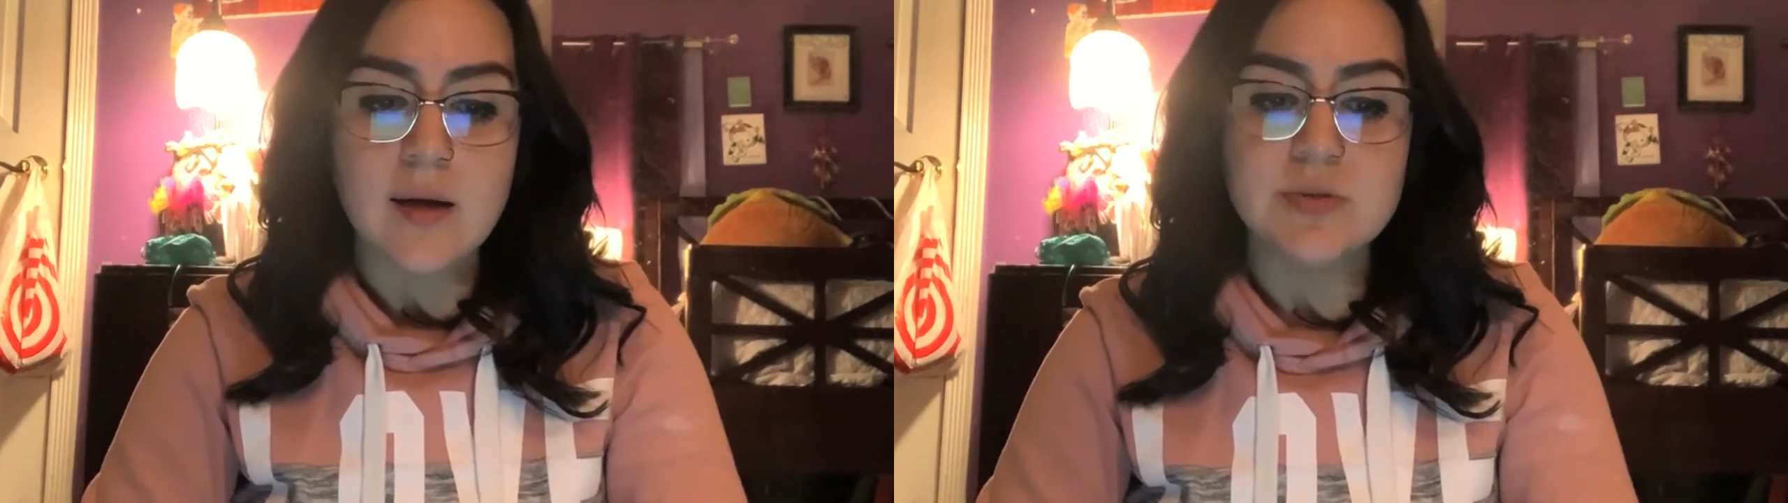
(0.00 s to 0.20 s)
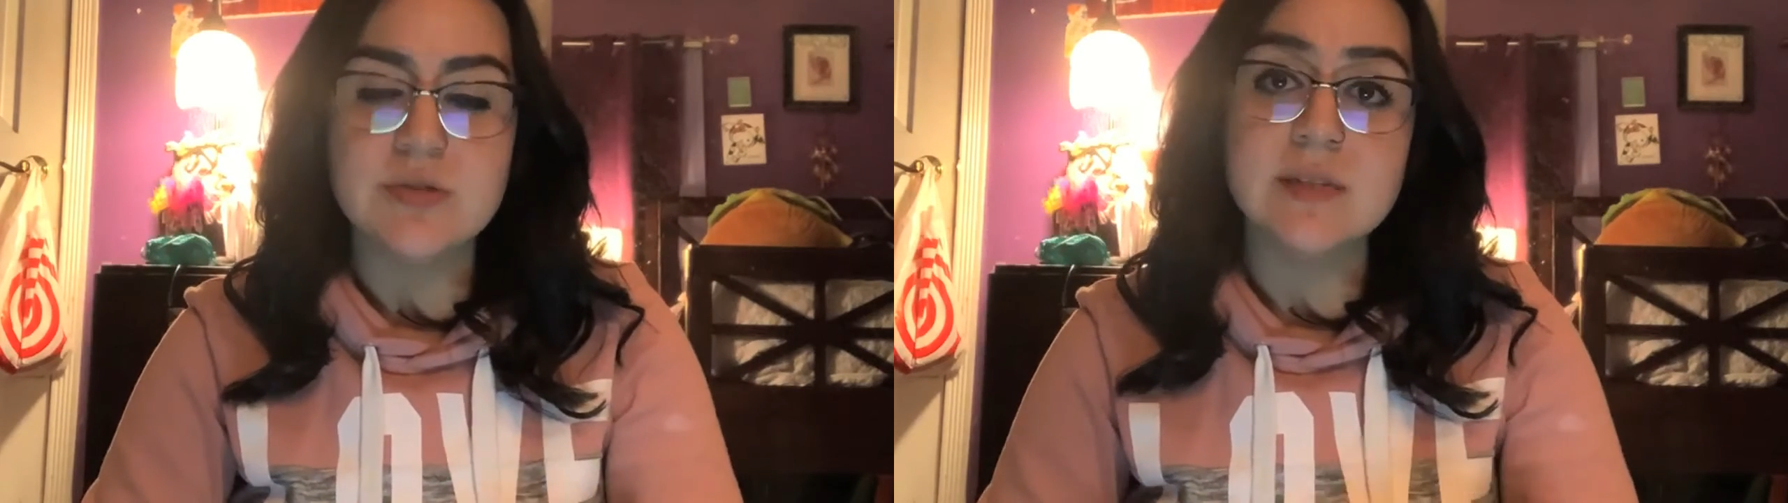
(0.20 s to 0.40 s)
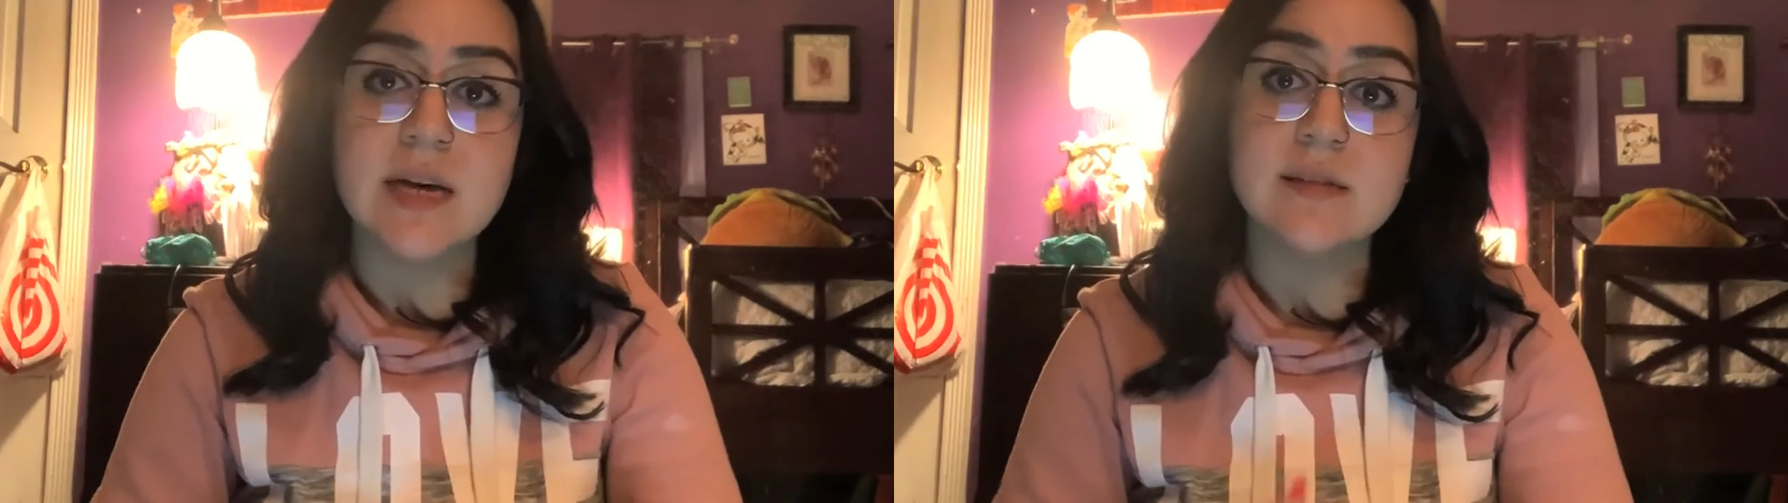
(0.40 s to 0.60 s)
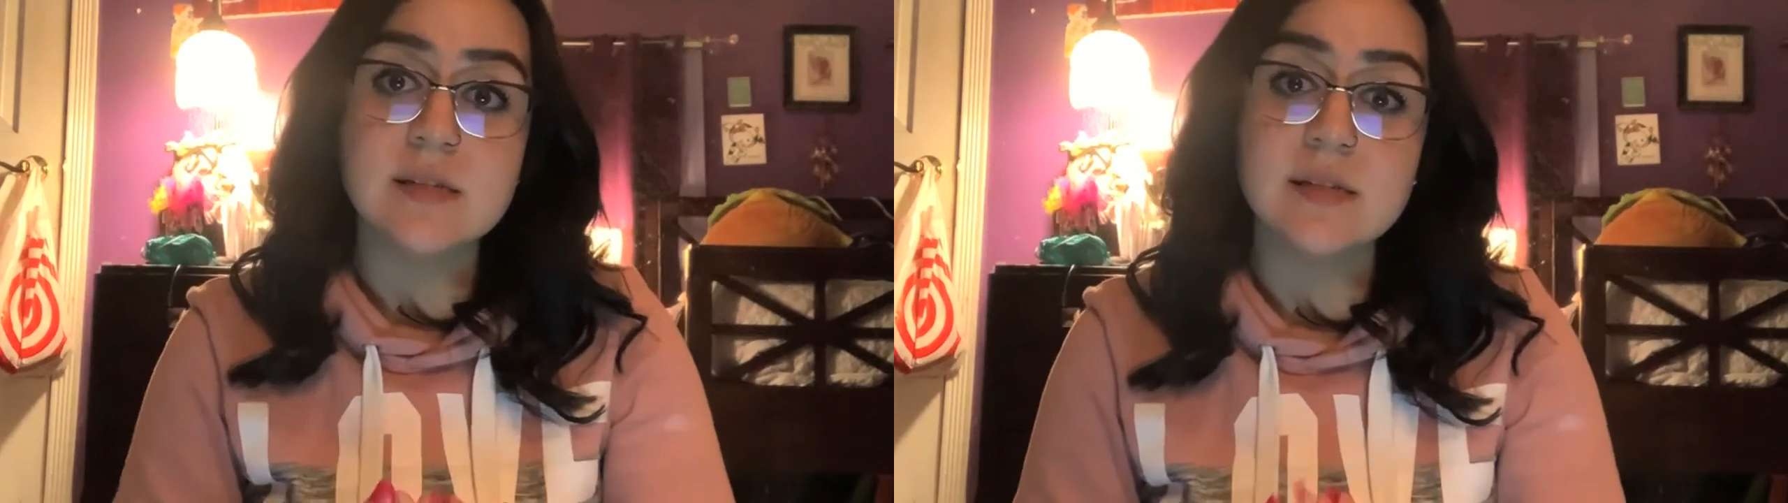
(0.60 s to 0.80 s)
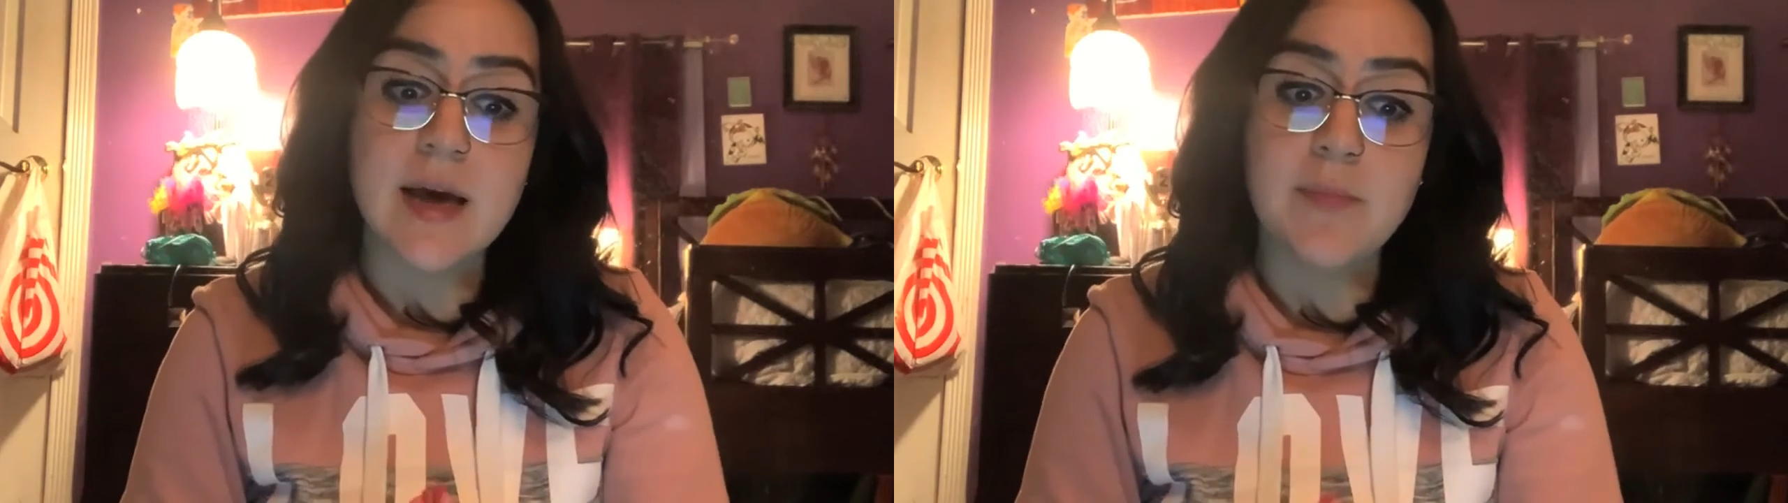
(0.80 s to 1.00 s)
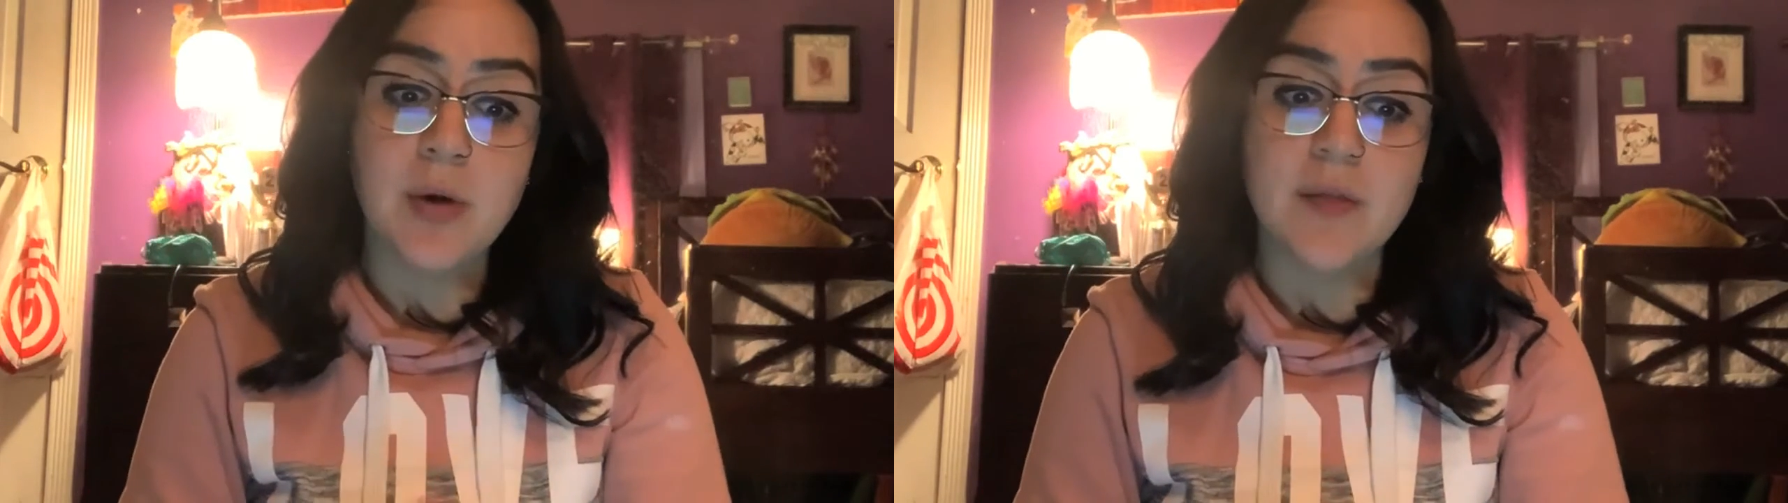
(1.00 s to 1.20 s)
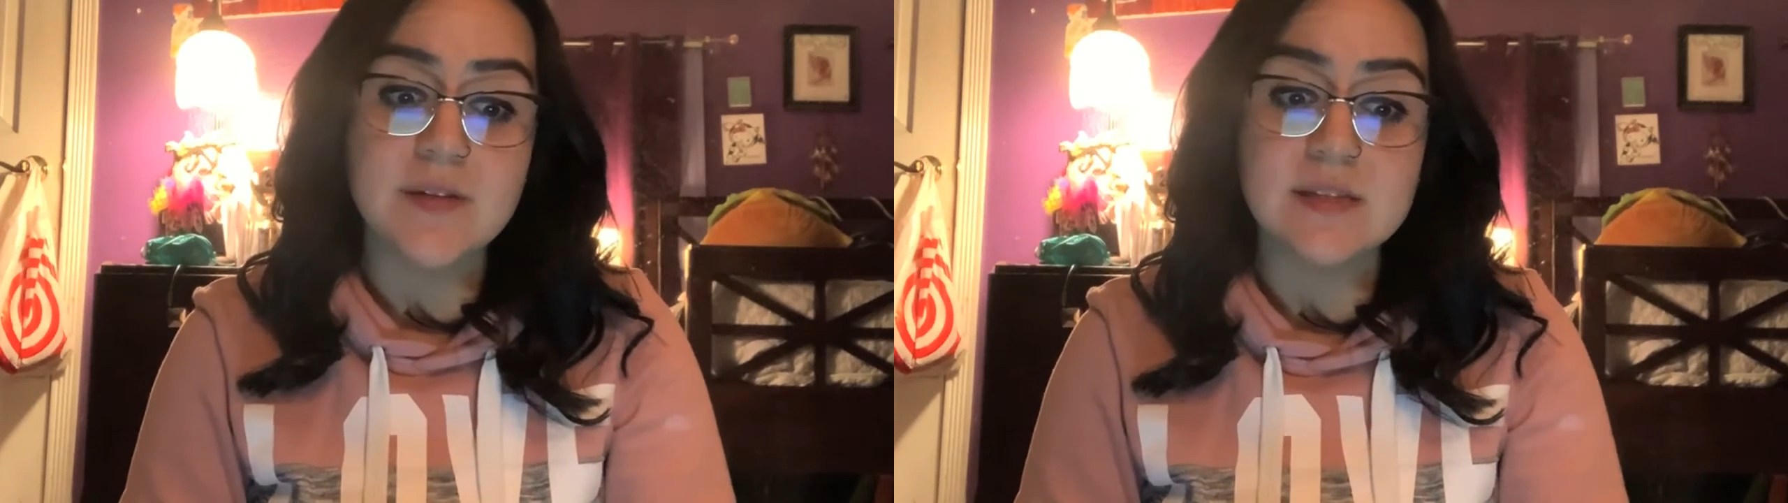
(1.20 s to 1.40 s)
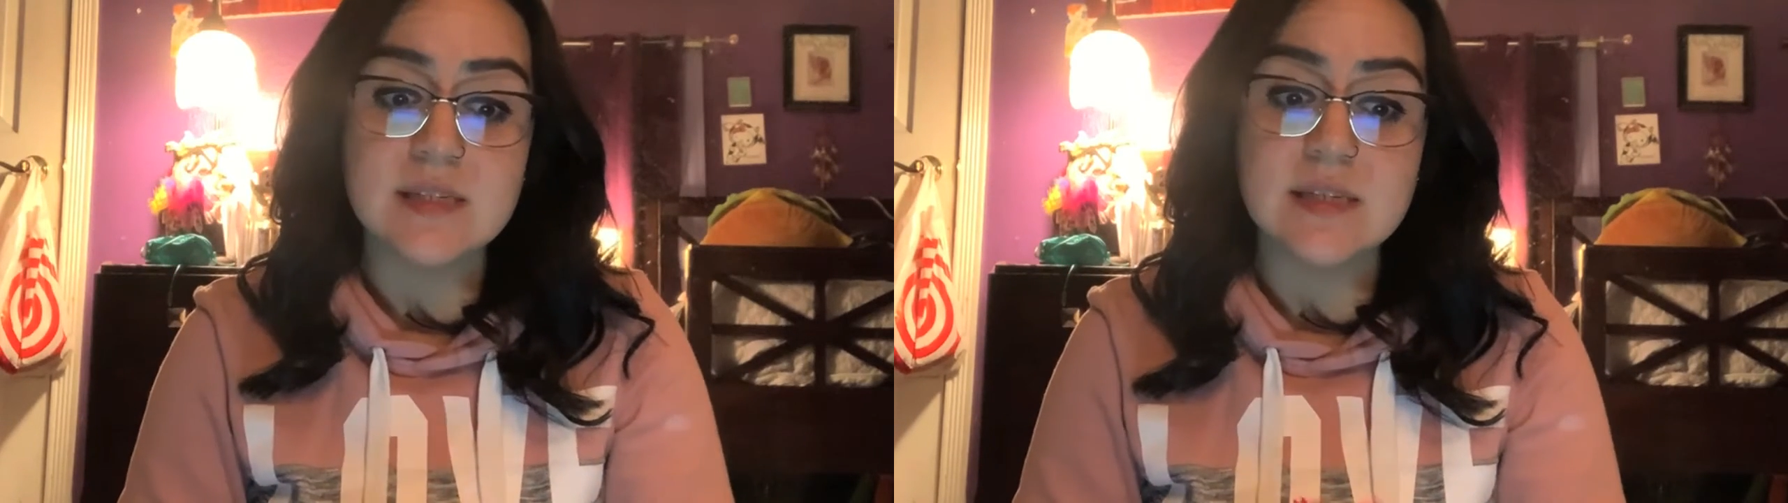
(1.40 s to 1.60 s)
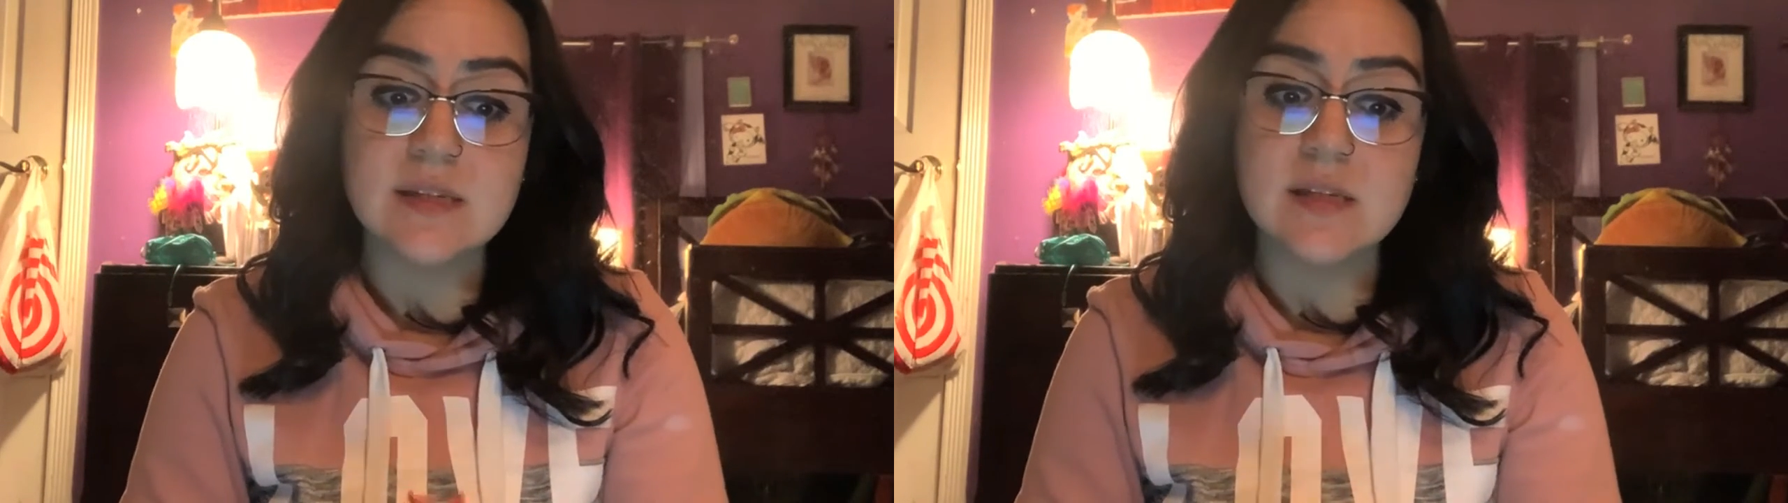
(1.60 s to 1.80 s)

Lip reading: To test his hypotheses,